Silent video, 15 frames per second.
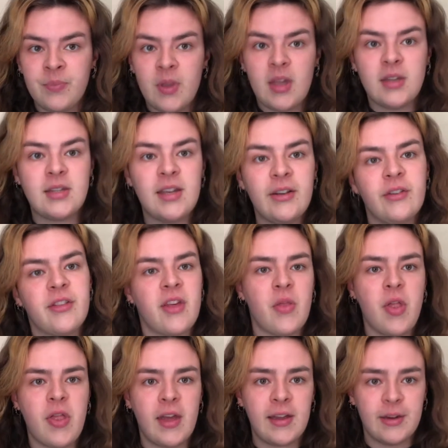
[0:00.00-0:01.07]
Until the
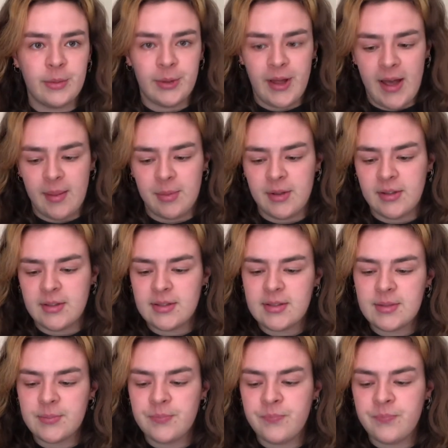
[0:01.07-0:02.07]
unthinkable happens.